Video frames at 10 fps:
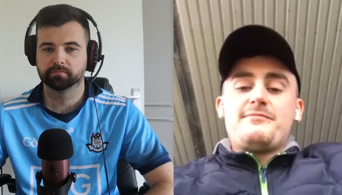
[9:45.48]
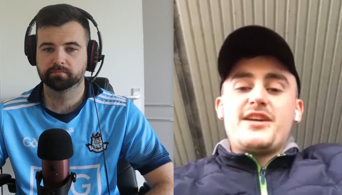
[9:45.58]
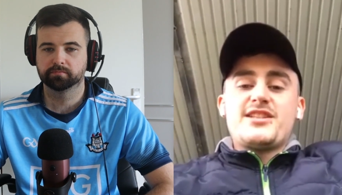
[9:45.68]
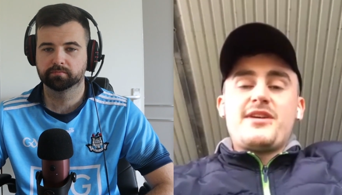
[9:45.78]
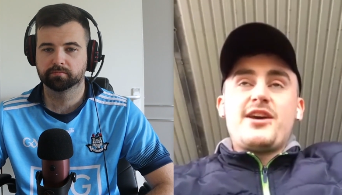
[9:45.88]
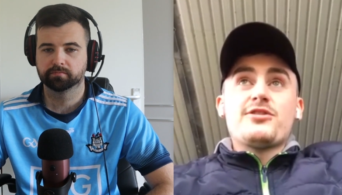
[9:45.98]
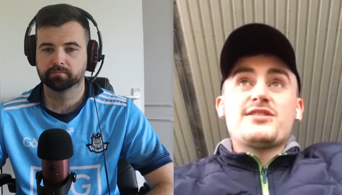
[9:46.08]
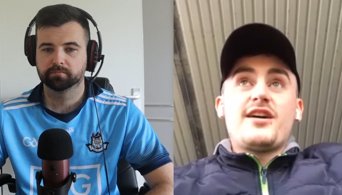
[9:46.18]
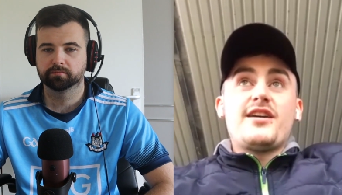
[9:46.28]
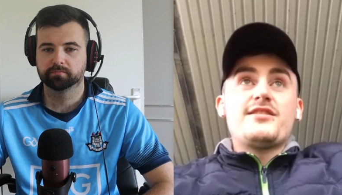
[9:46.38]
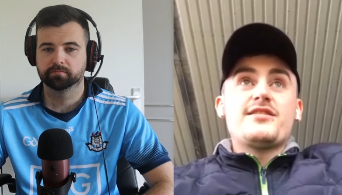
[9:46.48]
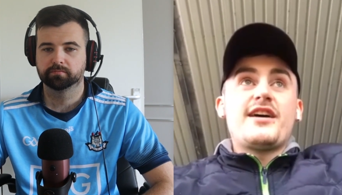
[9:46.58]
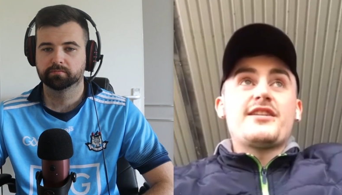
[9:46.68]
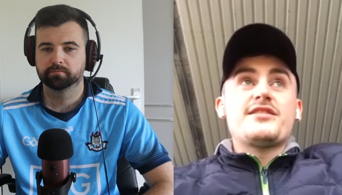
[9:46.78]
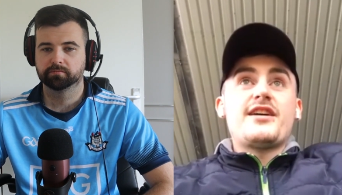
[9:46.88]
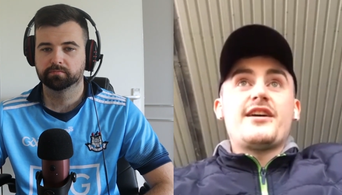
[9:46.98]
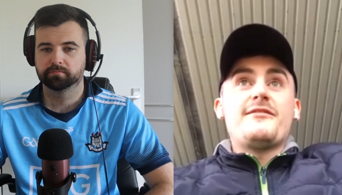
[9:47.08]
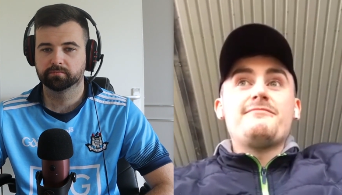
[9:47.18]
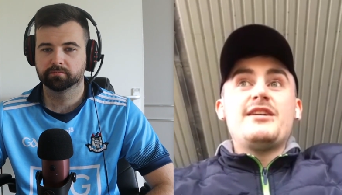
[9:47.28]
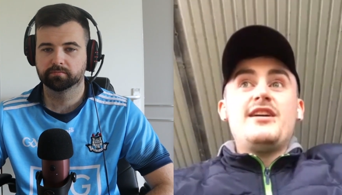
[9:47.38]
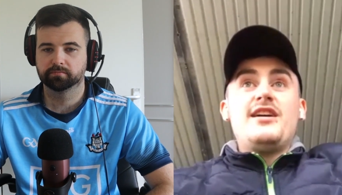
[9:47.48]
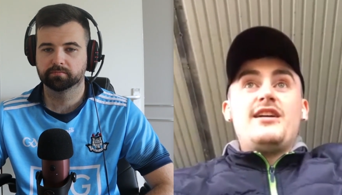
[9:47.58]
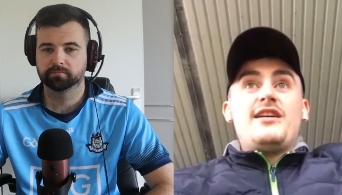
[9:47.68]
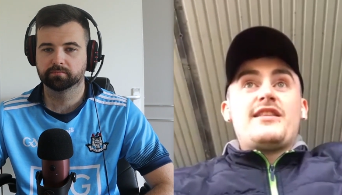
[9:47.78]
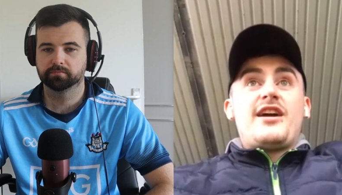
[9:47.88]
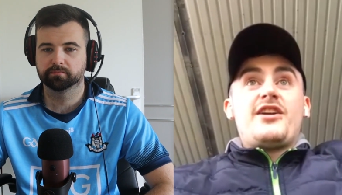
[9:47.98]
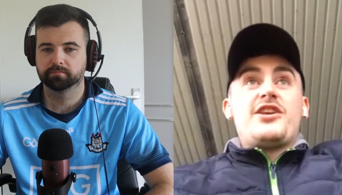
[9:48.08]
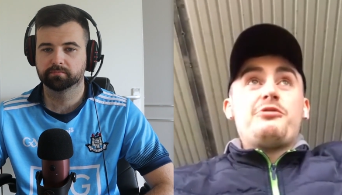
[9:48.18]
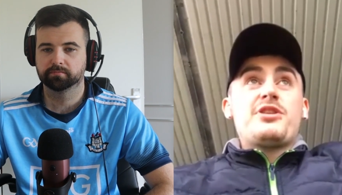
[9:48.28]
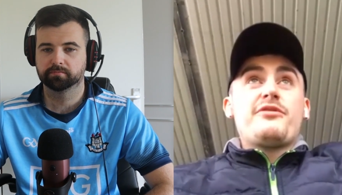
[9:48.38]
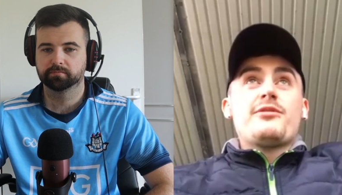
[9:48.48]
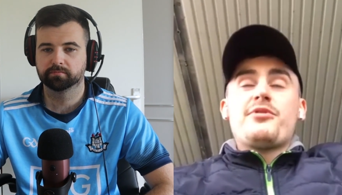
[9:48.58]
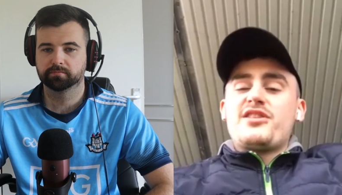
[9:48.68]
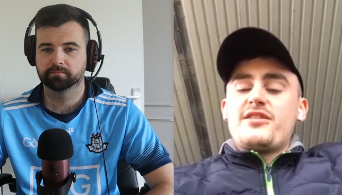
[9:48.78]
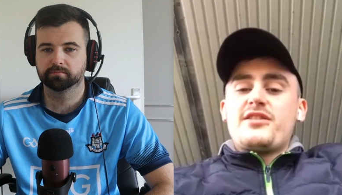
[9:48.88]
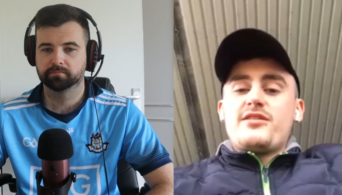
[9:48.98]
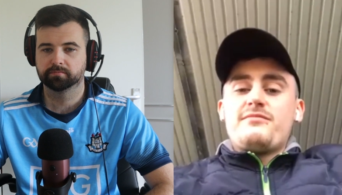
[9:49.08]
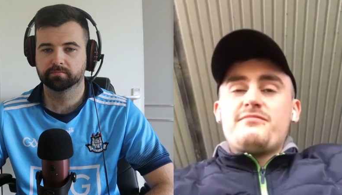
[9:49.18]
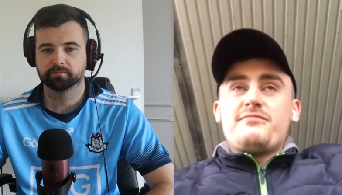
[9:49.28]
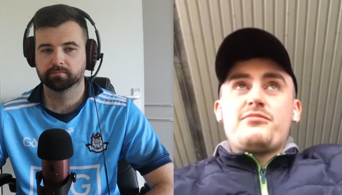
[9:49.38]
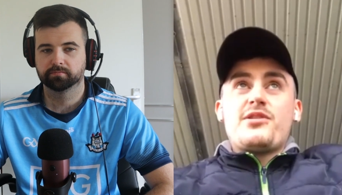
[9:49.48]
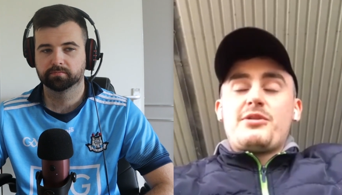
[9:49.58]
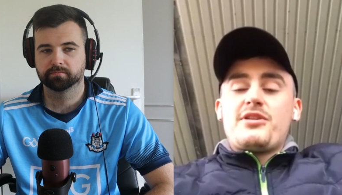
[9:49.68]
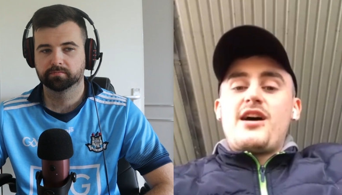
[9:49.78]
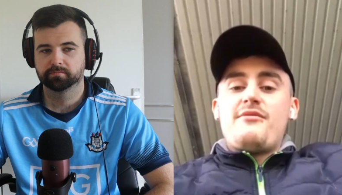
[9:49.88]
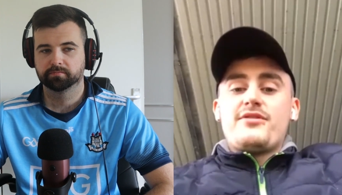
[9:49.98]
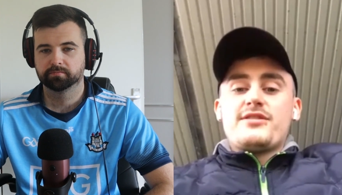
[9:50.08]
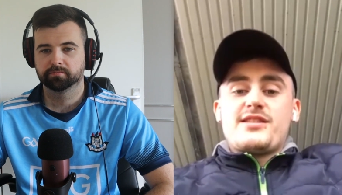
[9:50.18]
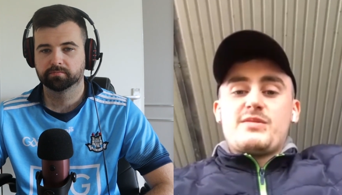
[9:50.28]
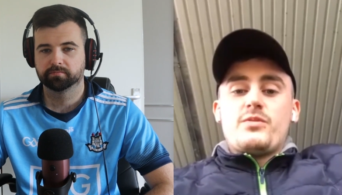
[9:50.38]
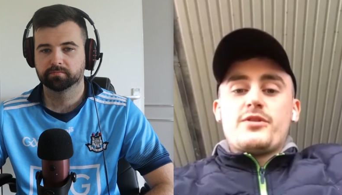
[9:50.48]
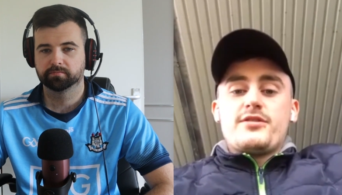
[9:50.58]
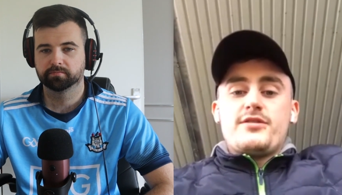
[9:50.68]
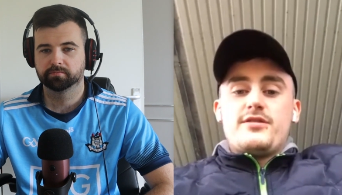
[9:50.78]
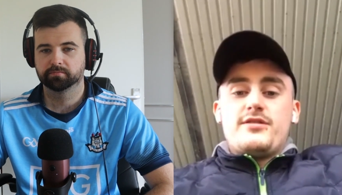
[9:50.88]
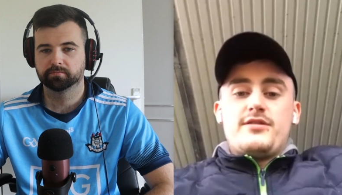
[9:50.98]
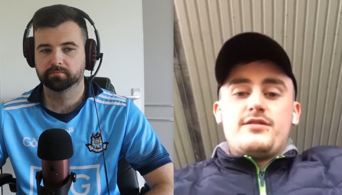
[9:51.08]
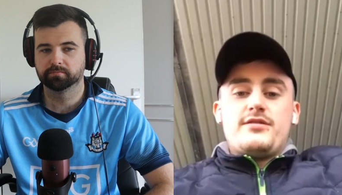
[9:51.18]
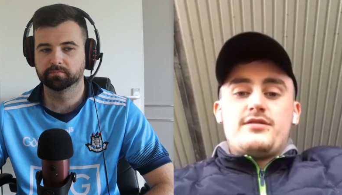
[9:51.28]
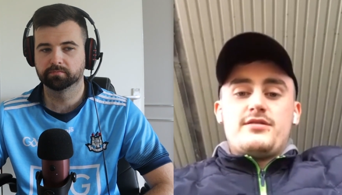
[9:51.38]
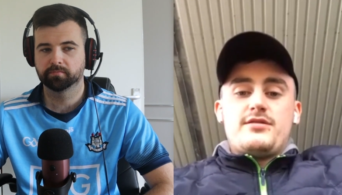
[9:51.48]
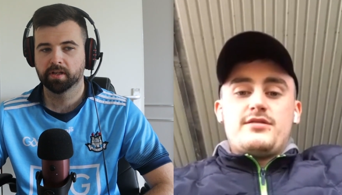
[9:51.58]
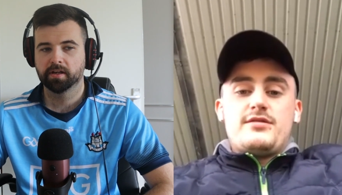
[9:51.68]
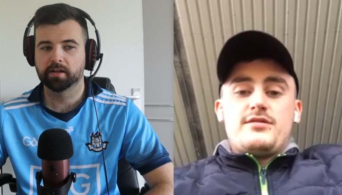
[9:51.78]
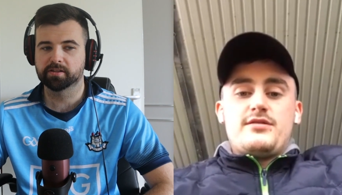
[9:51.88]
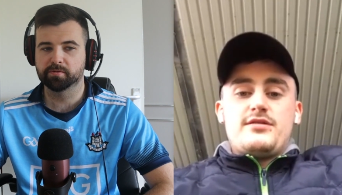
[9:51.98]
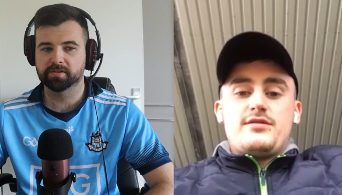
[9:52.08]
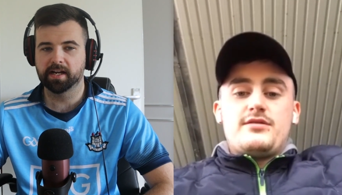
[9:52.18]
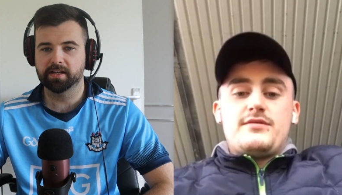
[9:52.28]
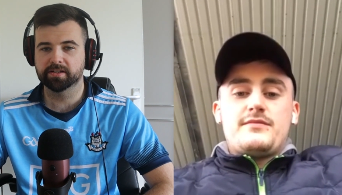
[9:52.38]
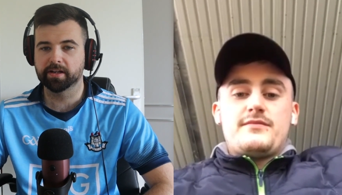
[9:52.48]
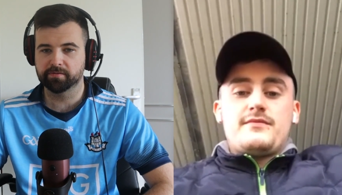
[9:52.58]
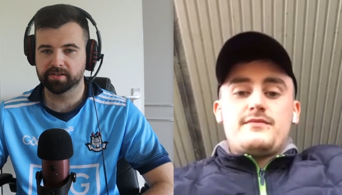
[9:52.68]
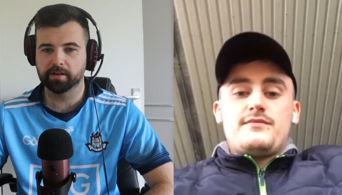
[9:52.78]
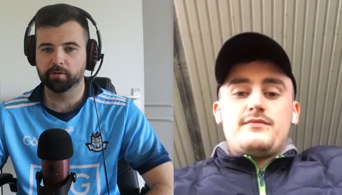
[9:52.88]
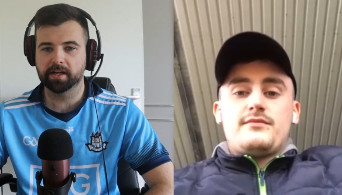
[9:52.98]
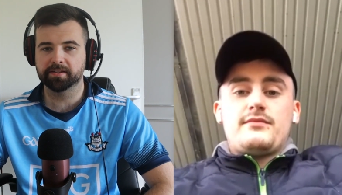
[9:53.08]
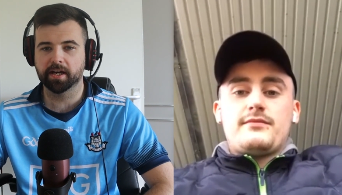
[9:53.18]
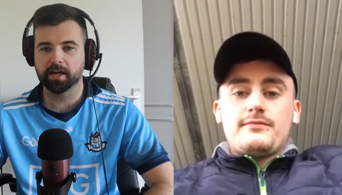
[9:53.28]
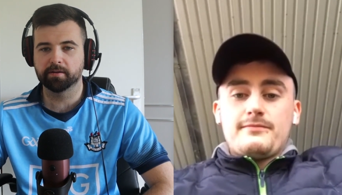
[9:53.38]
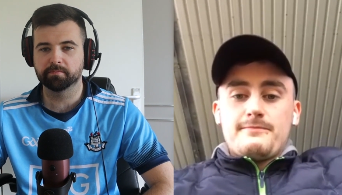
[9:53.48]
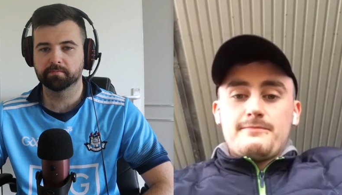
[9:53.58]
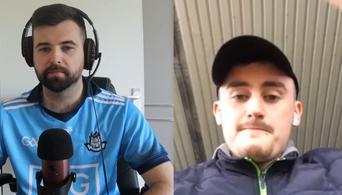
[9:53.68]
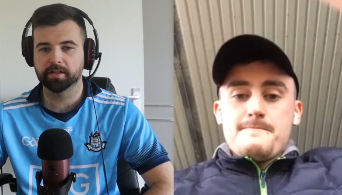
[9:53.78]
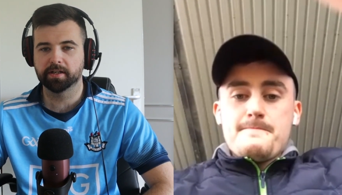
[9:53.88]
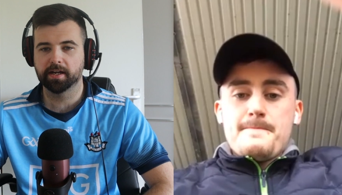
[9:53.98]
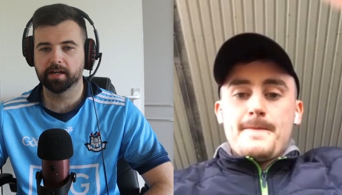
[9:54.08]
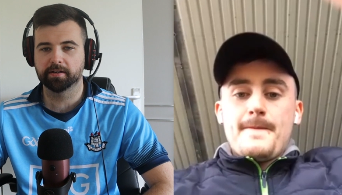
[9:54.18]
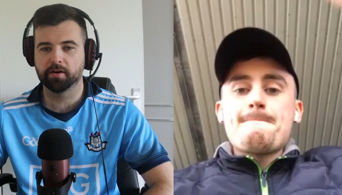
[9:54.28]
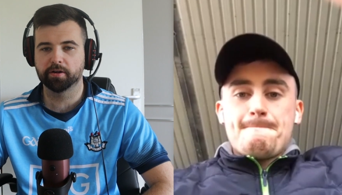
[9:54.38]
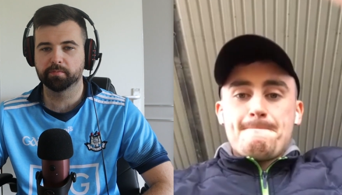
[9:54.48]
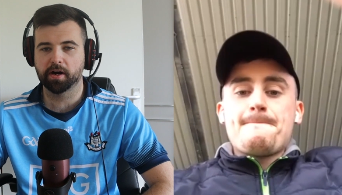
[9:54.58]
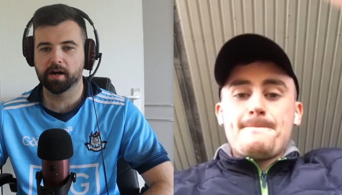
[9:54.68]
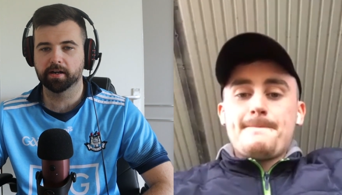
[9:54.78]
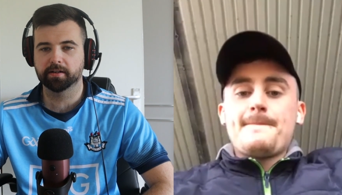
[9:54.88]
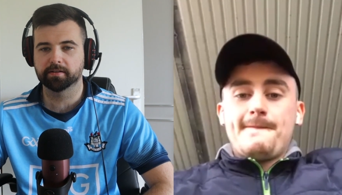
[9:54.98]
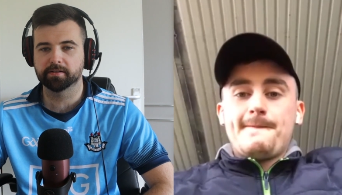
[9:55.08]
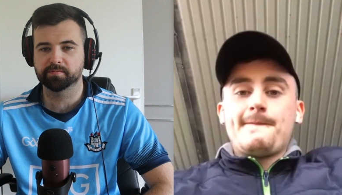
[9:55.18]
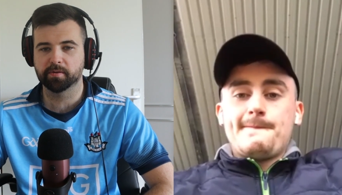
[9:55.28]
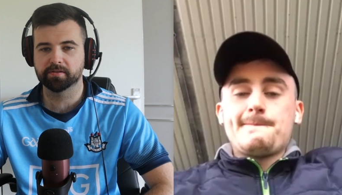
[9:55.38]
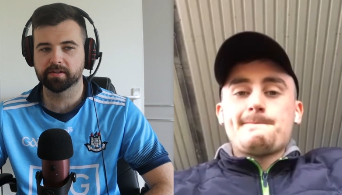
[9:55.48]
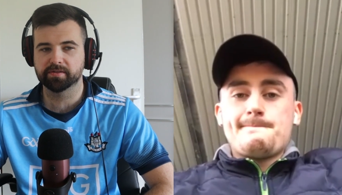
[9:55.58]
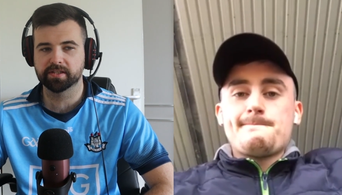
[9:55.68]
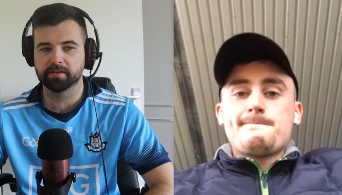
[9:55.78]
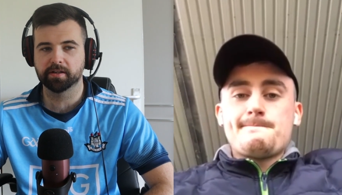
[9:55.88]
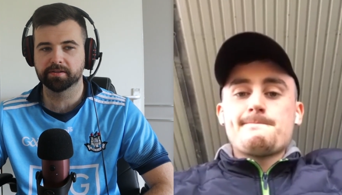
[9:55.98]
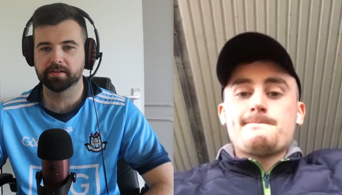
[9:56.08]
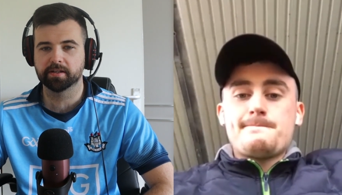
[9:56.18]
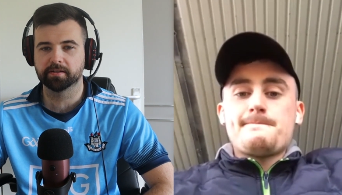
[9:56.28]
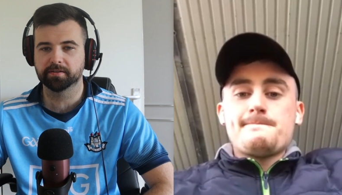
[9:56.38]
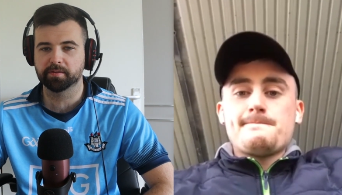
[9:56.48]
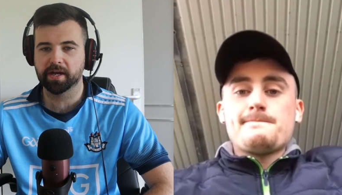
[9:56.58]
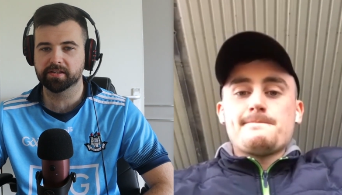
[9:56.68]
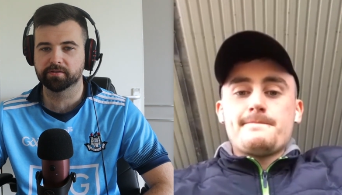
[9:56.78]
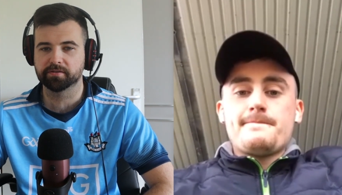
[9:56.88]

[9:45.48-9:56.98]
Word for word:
Speaker 1: and beat a Mayo side that um, are youthful but they're, they're brimming with confidence at the moment.
Speaker 2: Mm. And I suppose lastly, obviously you're at the game in uh, in Hyde Park, and I suppose obviously not the not the best